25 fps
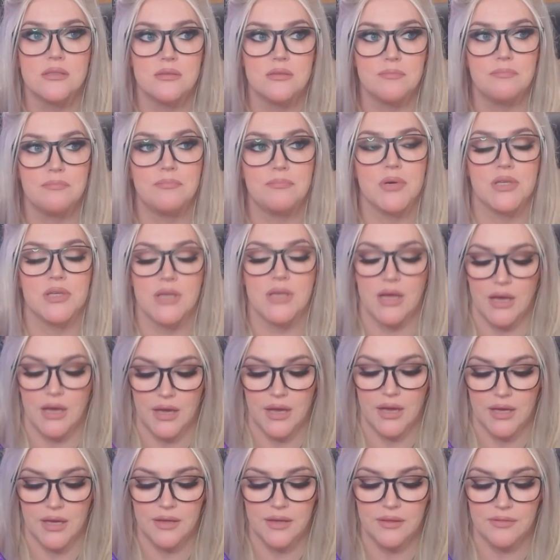But
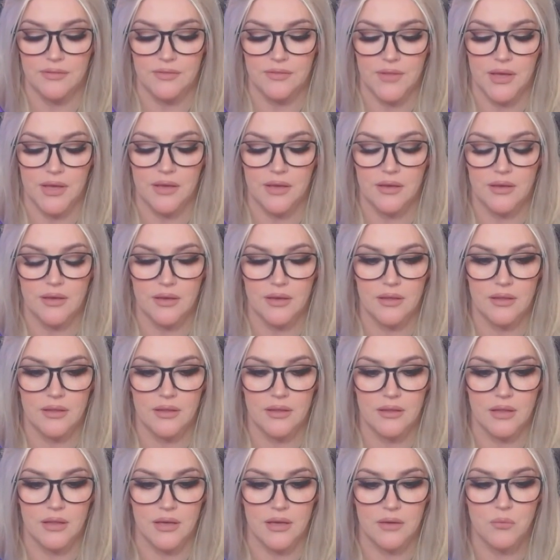I think
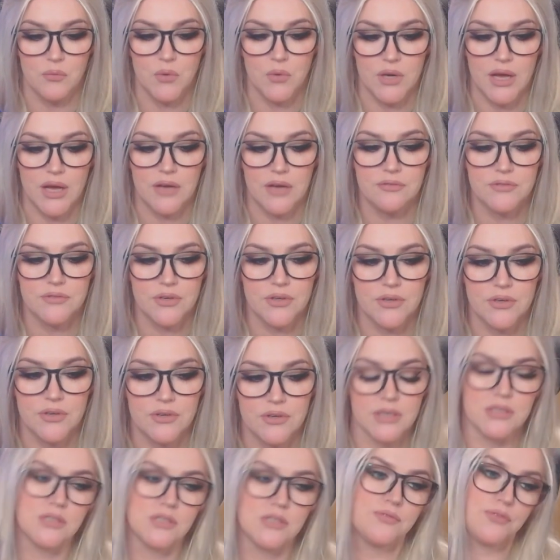like what I've done
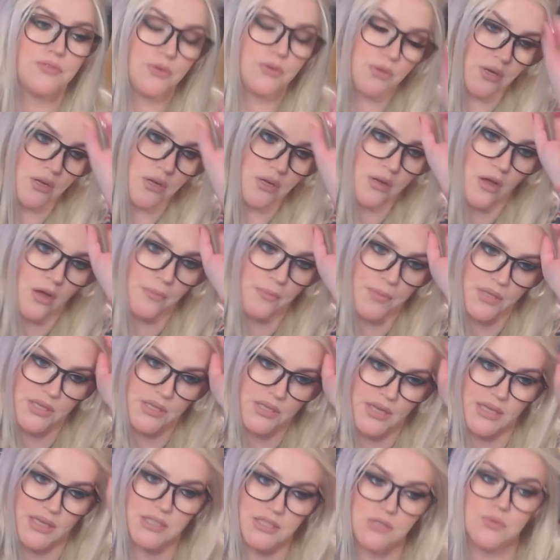is for a couple of
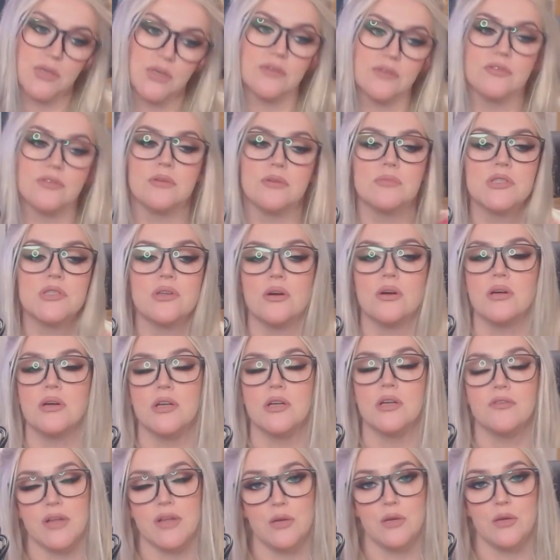nights whenever I'm starting to
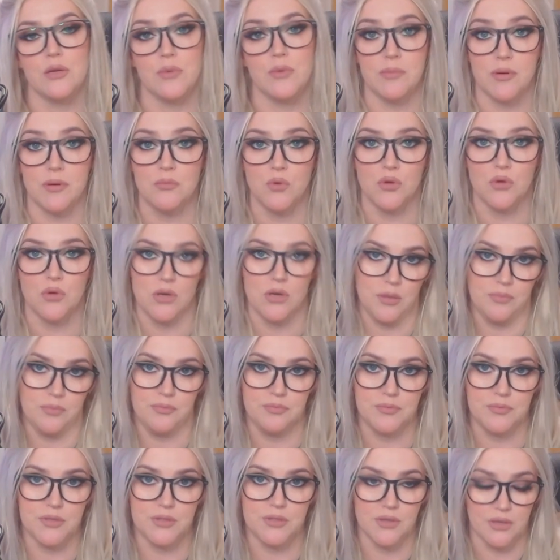feel a wee bit more up
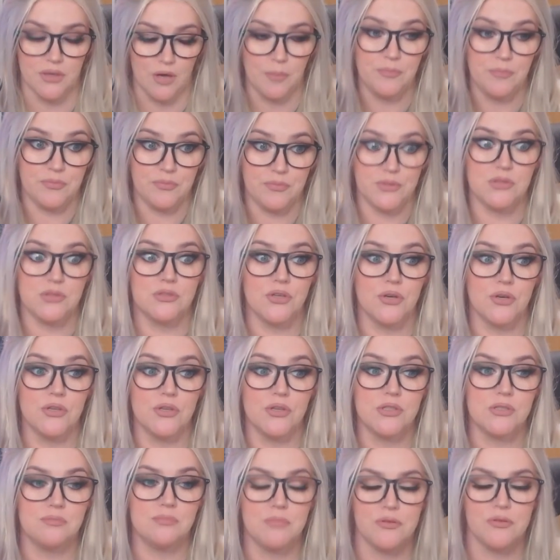to it
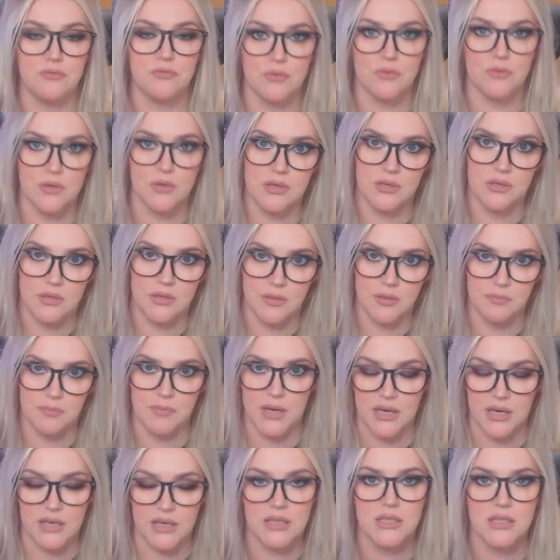before I get
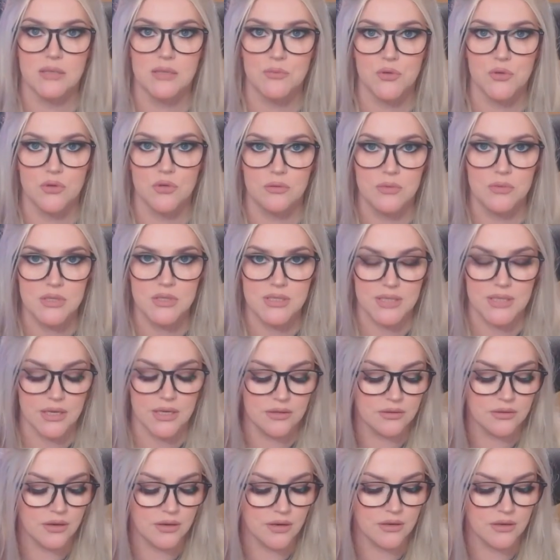back into my normal
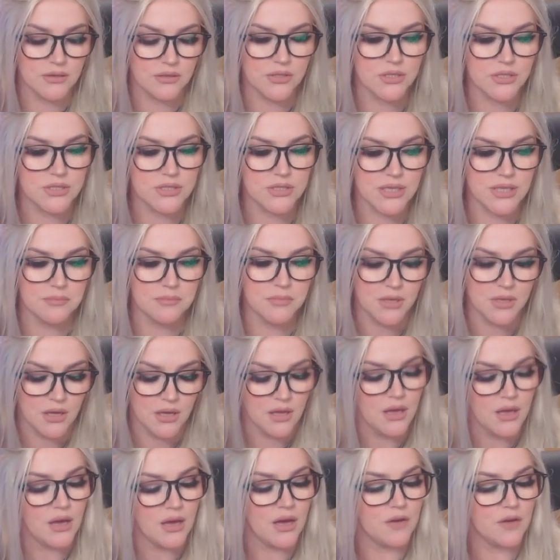skincare routine,
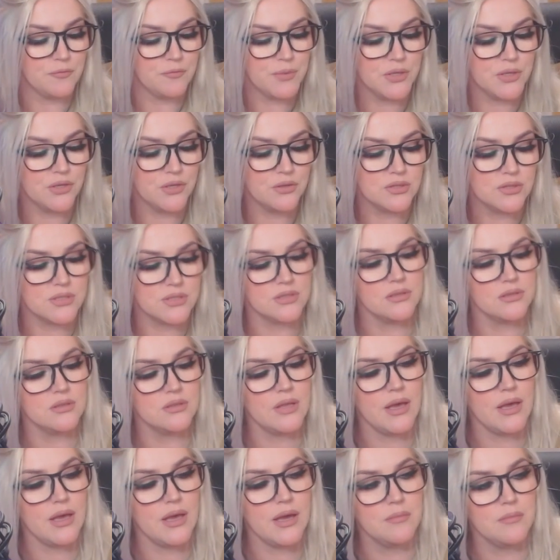I've been using
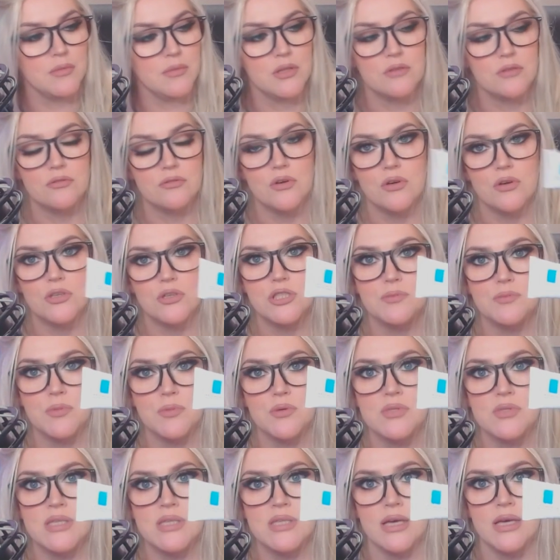the
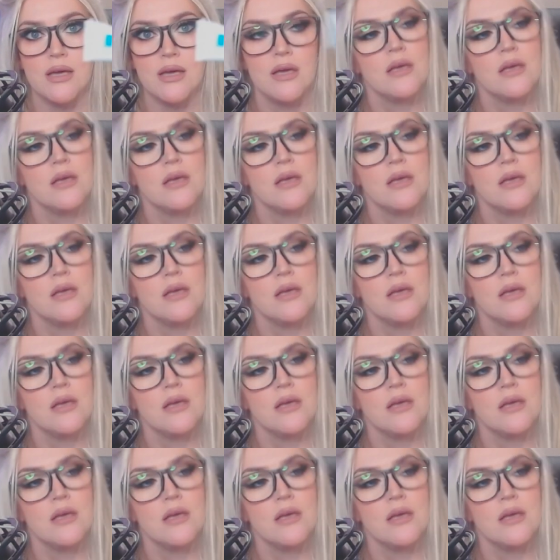Roche-Posay